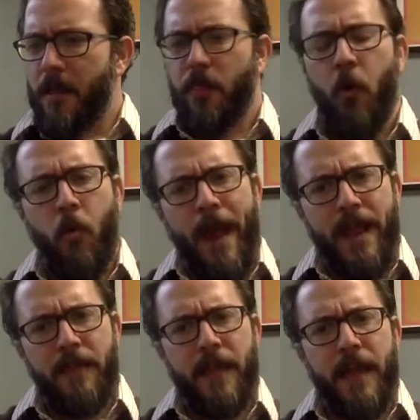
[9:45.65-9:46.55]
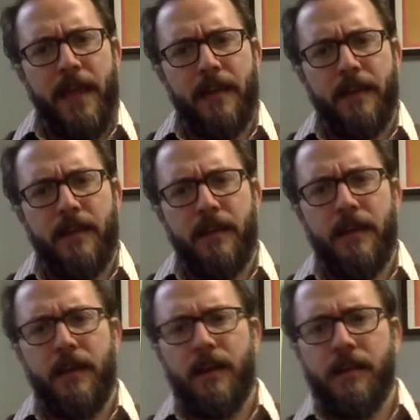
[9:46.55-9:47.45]
The way that
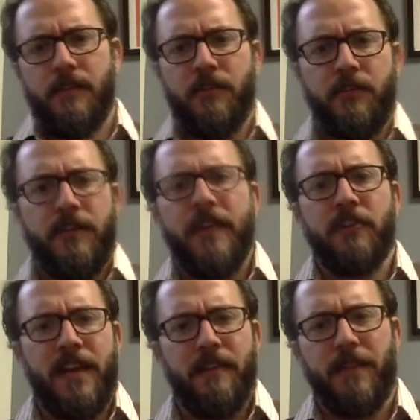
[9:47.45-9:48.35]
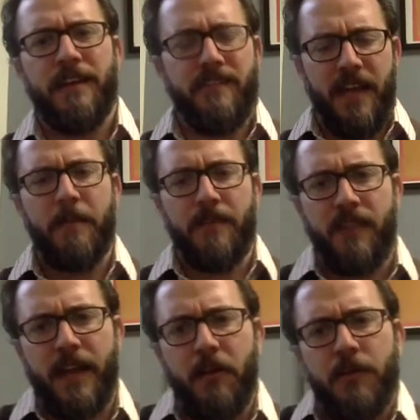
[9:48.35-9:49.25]
a standard kind of like assignment
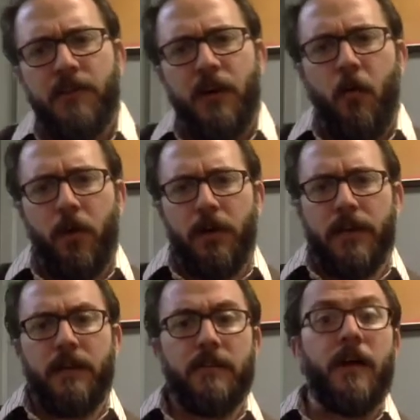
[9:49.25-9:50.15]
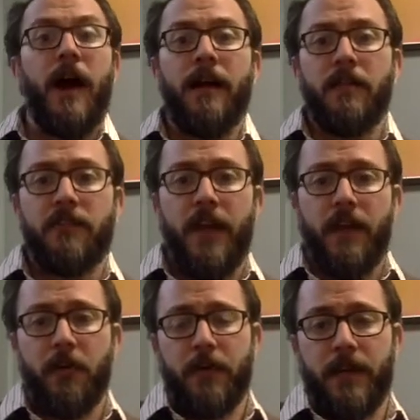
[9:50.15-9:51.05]
cycle is going to work is I'll assign
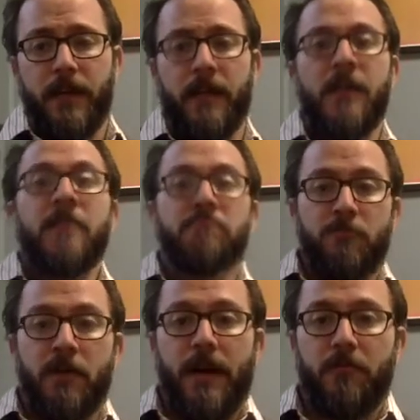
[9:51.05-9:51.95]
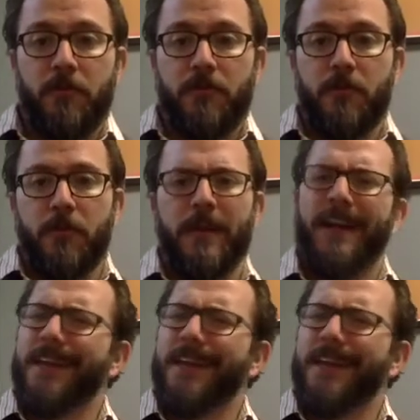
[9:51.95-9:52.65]
a reading. You guys will do the reading.